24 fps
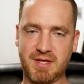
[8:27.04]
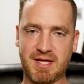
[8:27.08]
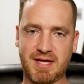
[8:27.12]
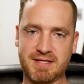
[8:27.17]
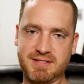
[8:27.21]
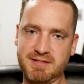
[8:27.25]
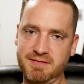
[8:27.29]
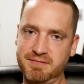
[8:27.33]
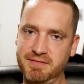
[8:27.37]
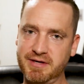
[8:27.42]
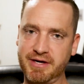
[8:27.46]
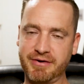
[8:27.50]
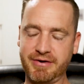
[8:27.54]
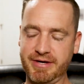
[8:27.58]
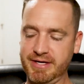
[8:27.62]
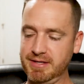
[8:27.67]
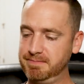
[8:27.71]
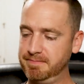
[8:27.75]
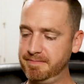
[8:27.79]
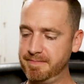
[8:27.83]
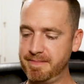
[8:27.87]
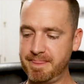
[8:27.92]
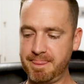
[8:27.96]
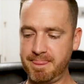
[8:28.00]
That's a
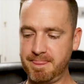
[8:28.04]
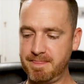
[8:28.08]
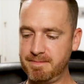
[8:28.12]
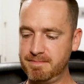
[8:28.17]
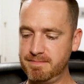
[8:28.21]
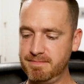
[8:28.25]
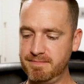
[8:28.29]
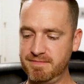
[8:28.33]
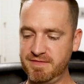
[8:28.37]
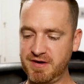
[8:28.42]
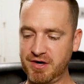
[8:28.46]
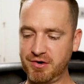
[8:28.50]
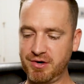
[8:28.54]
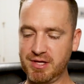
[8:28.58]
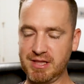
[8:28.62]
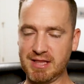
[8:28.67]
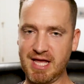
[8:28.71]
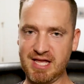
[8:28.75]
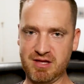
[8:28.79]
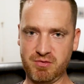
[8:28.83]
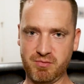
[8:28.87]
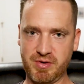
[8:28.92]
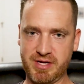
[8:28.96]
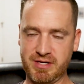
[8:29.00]
very, very
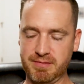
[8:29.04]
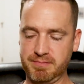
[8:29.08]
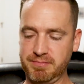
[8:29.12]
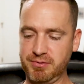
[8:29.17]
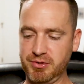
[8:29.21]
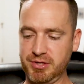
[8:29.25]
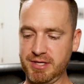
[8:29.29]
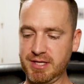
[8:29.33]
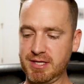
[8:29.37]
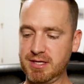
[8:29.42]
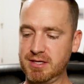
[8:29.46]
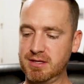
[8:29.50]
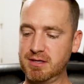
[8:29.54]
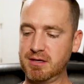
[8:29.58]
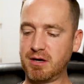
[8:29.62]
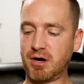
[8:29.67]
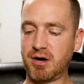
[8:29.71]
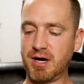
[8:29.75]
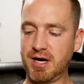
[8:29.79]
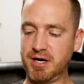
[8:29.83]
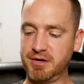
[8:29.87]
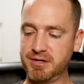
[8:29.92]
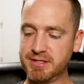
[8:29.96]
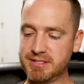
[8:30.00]
light way to put
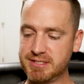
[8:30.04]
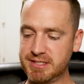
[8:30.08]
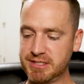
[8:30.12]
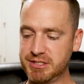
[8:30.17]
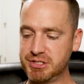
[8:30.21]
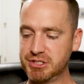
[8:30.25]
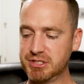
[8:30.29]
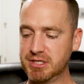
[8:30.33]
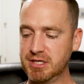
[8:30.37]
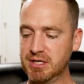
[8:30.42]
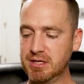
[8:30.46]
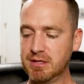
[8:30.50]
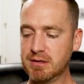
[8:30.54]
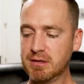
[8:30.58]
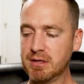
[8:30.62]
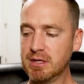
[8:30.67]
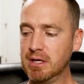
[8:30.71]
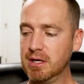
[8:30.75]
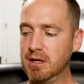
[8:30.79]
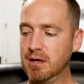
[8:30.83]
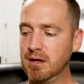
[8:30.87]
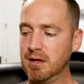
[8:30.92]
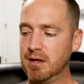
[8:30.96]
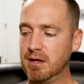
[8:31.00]
our heritage.
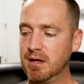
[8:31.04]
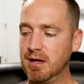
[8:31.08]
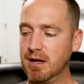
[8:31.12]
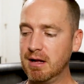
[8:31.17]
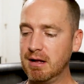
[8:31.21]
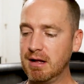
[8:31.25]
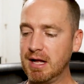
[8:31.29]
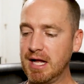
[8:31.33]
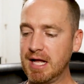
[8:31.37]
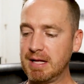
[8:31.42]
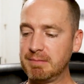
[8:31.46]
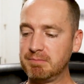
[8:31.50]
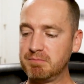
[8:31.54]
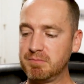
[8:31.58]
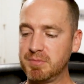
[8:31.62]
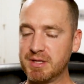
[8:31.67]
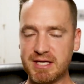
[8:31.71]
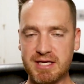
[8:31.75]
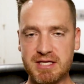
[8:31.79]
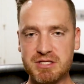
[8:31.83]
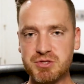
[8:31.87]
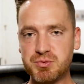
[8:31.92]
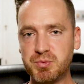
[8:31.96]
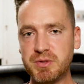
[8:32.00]
Um,
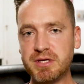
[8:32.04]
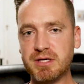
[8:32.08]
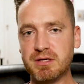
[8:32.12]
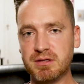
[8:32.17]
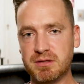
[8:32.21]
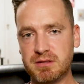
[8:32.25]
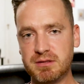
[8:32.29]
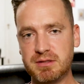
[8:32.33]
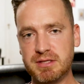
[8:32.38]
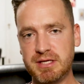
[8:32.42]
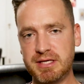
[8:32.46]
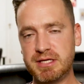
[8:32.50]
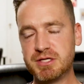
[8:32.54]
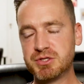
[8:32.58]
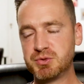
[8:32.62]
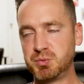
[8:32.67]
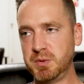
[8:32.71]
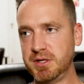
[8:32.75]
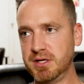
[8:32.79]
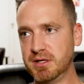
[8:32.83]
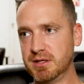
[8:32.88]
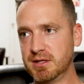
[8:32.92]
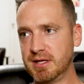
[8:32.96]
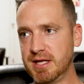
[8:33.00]
but it's real. It is
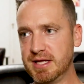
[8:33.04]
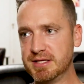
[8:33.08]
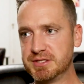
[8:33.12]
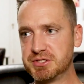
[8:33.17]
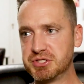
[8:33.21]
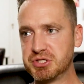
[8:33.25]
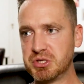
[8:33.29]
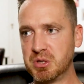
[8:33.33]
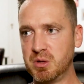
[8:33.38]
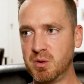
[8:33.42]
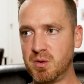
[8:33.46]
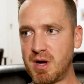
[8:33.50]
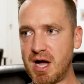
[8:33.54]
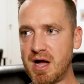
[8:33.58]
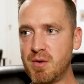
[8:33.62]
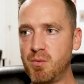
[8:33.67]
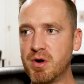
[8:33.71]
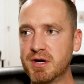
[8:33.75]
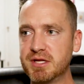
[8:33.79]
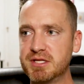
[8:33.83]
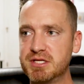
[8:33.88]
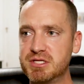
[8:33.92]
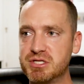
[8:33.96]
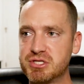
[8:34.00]
real. And so I
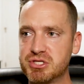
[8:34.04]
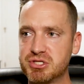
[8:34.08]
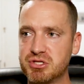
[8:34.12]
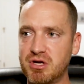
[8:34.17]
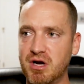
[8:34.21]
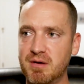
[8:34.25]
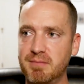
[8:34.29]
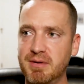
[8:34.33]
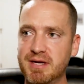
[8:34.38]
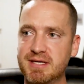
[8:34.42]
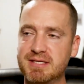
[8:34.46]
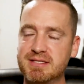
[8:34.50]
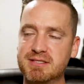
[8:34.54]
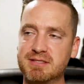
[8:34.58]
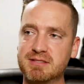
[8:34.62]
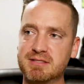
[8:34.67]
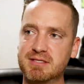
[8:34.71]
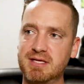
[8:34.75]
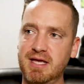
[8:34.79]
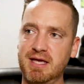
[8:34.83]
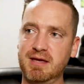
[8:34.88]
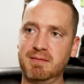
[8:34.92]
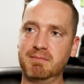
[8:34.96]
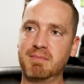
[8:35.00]
wanted to just start by
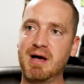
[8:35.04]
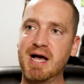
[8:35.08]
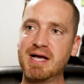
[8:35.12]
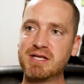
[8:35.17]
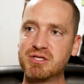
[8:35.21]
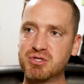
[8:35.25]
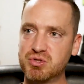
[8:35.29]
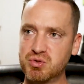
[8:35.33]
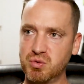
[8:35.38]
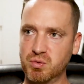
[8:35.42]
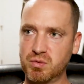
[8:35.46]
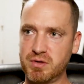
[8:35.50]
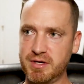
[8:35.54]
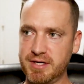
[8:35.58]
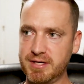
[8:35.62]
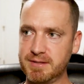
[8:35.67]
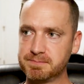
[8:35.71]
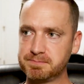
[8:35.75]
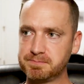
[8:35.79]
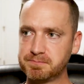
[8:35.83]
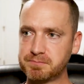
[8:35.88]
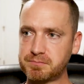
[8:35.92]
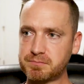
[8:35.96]
saying my story